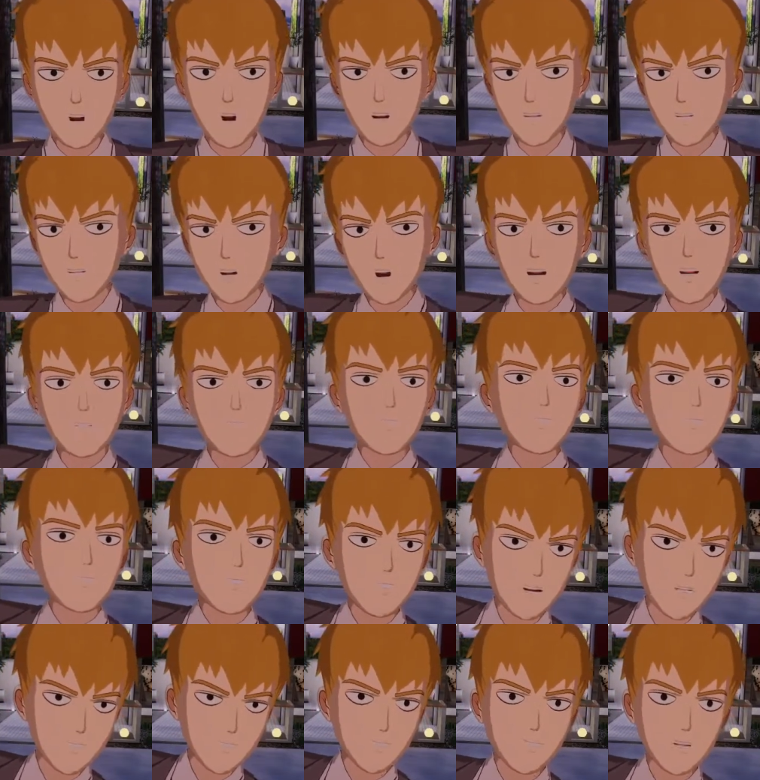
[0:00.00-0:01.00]
works, and
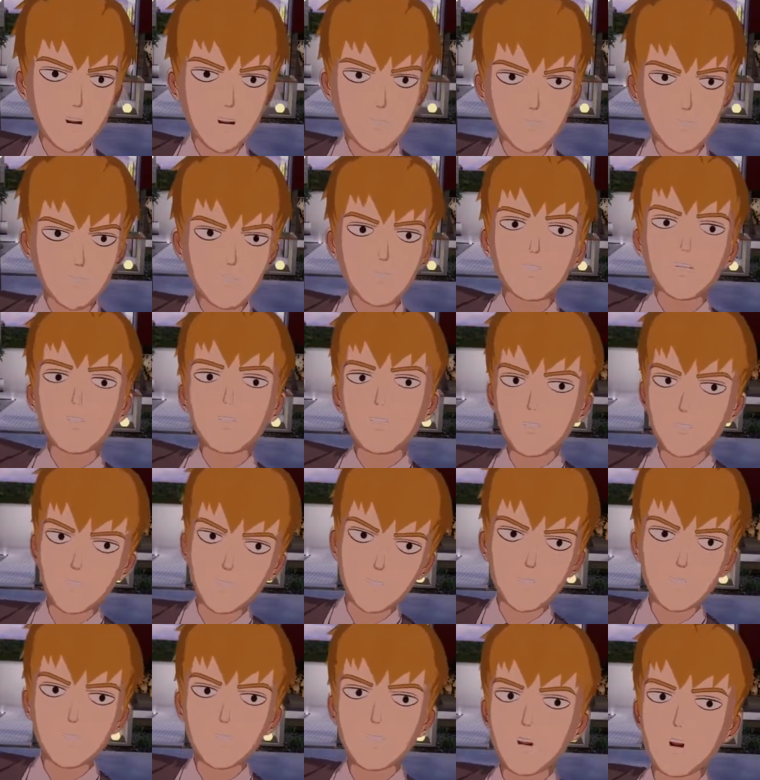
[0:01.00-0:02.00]
there's obviously the fees
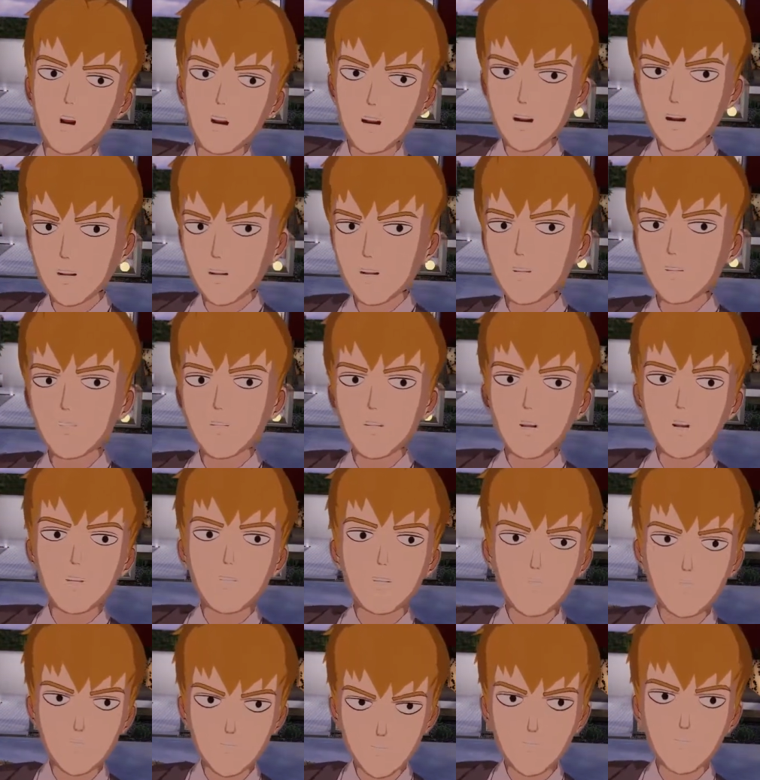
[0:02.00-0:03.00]
as well attached to it,
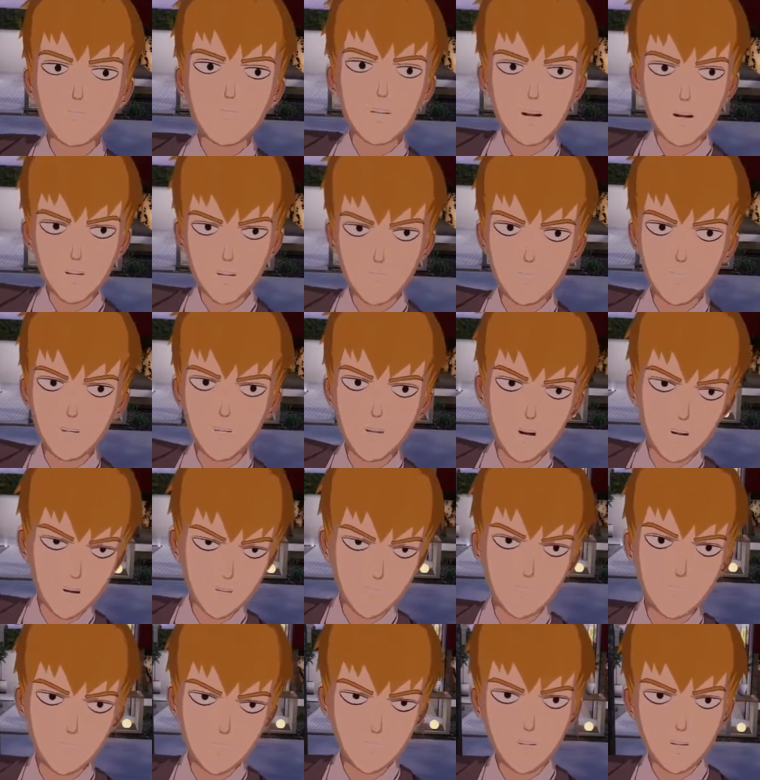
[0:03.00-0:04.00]
but
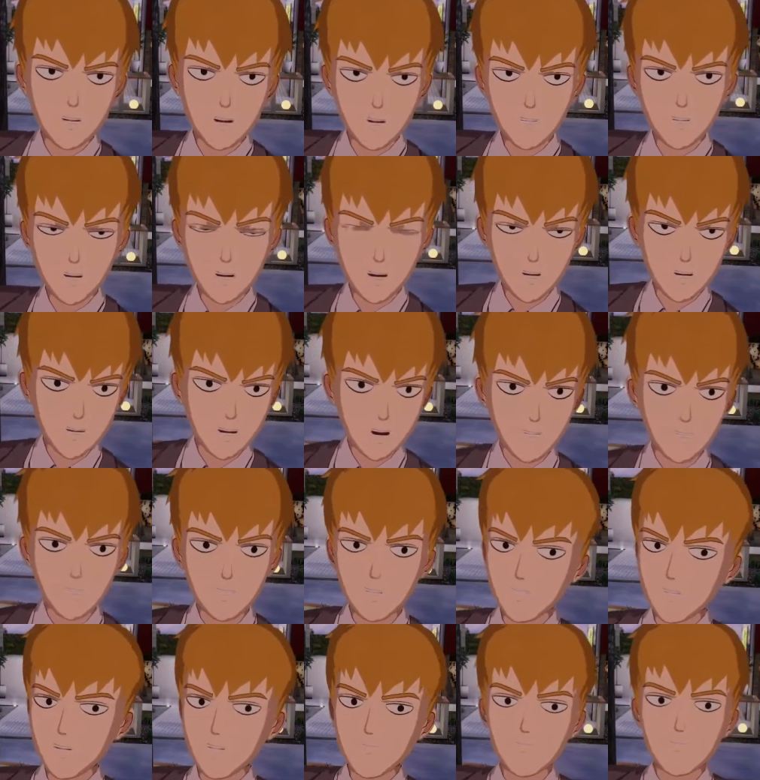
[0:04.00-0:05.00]
that's the whole concept.
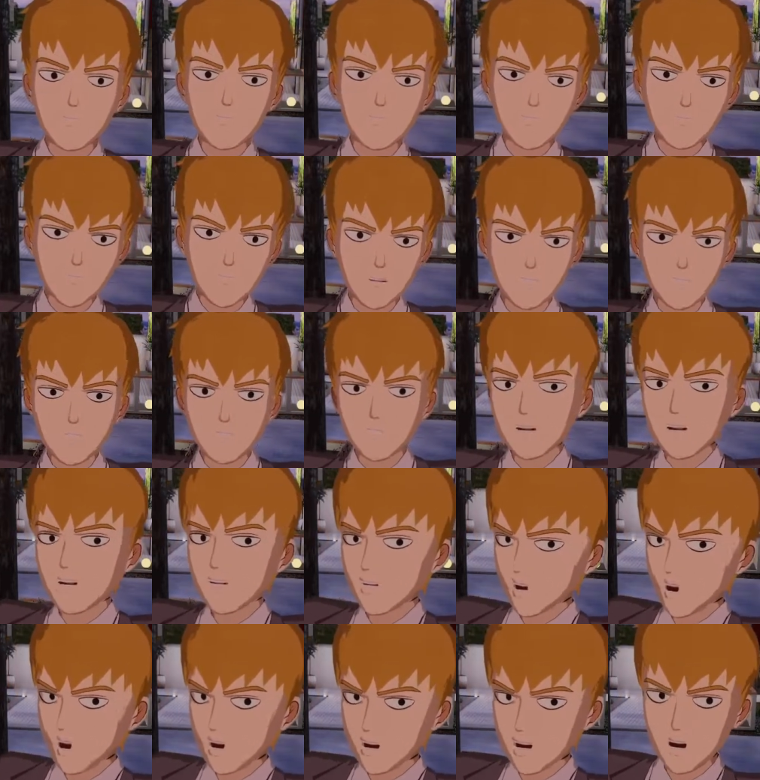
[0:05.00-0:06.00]
And it's like,
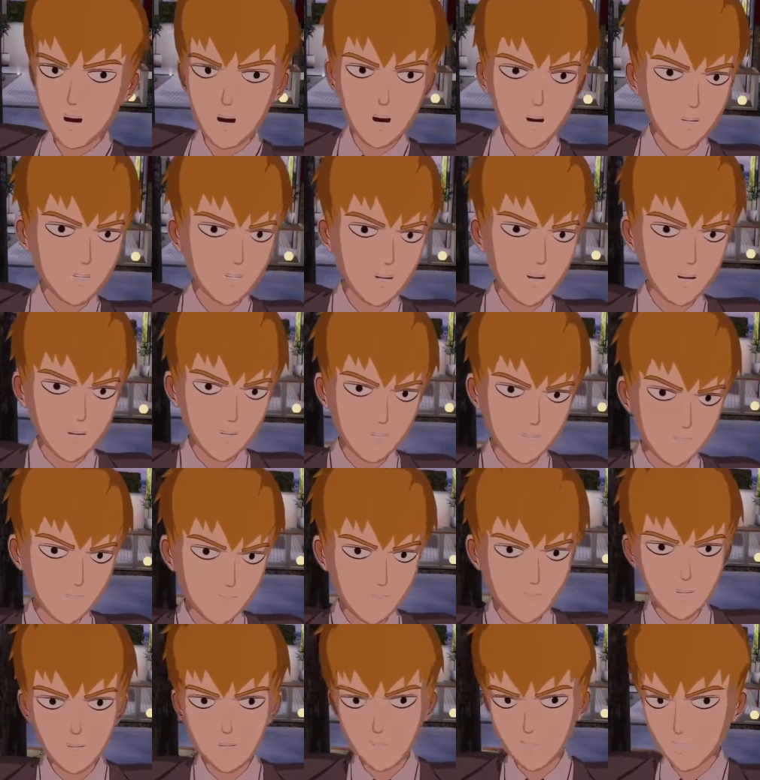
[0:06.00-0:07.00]
wow, that's
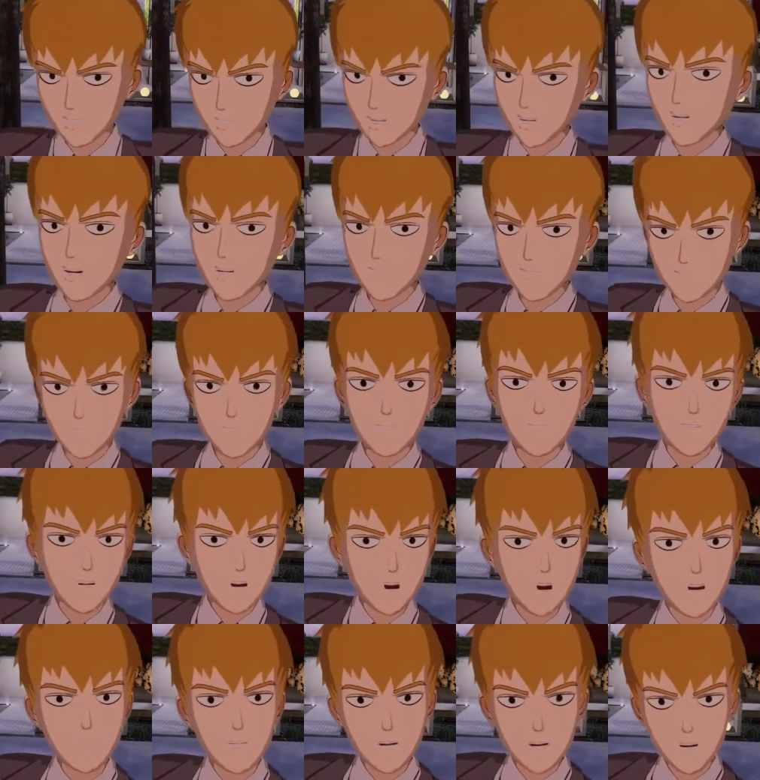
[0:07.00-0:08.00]
amazing.
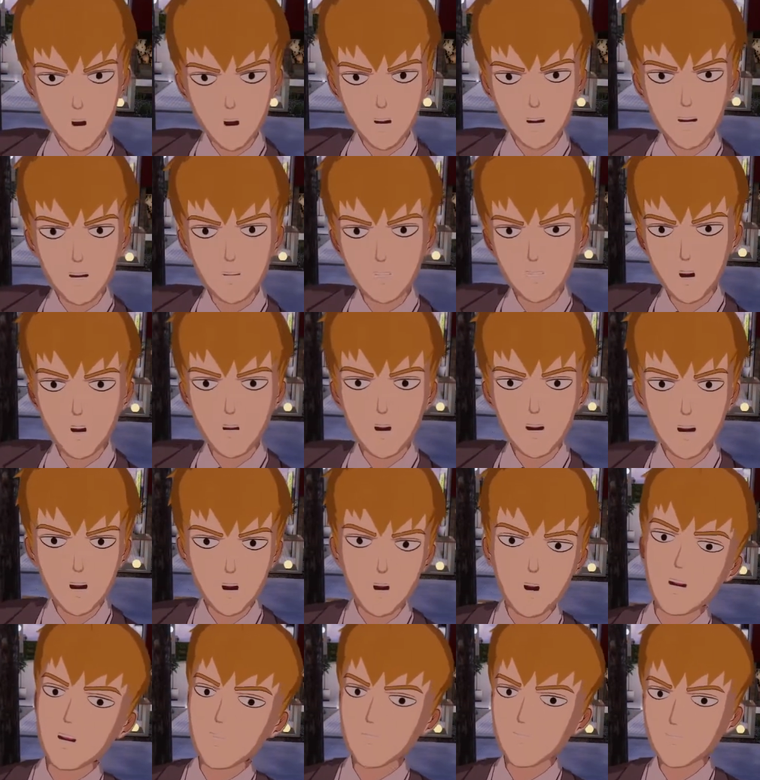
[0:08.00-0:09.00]
That works so well.
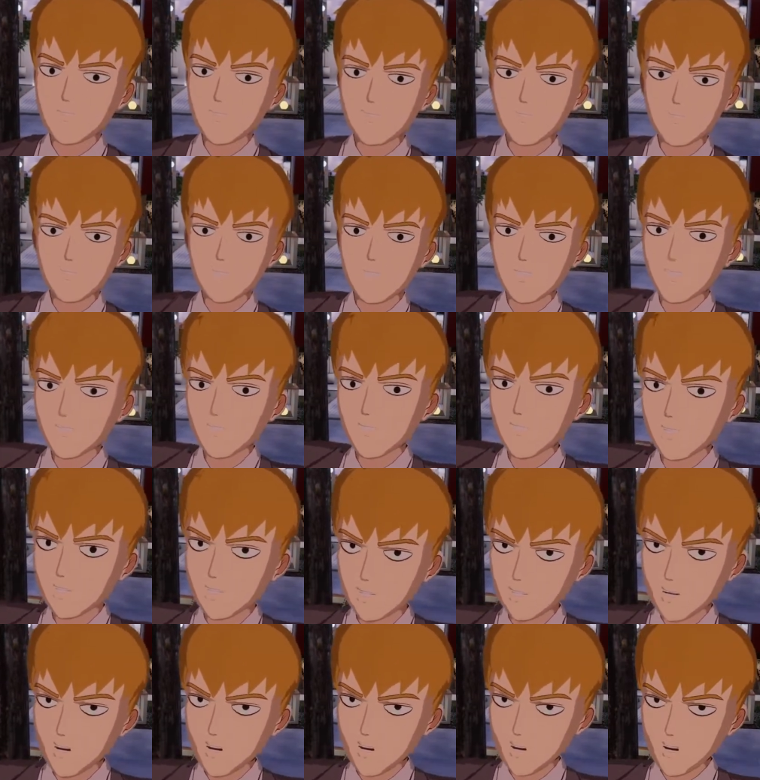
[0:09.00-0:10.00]

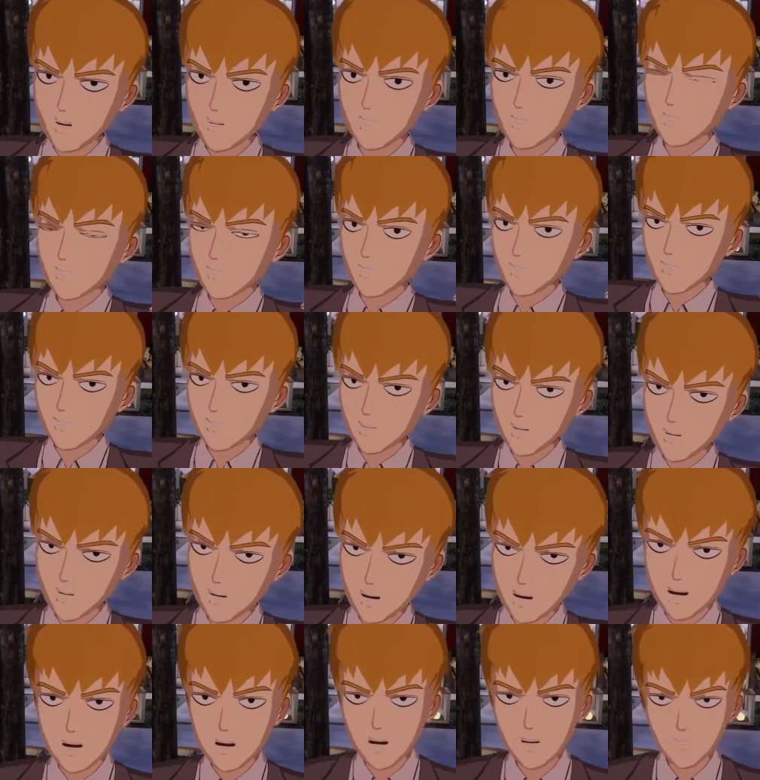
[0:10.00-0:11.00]
Yes, it
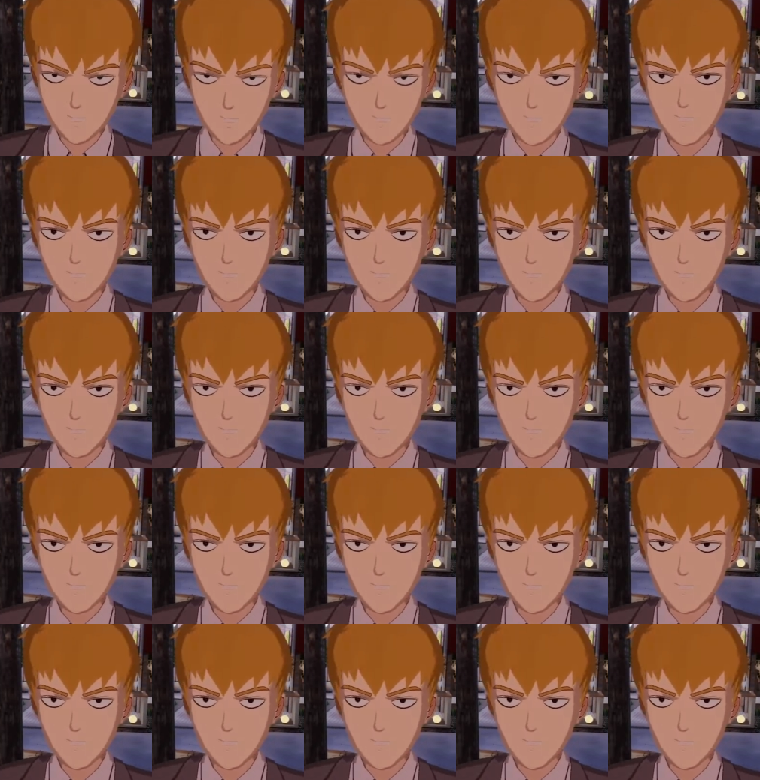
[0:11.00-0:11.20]
does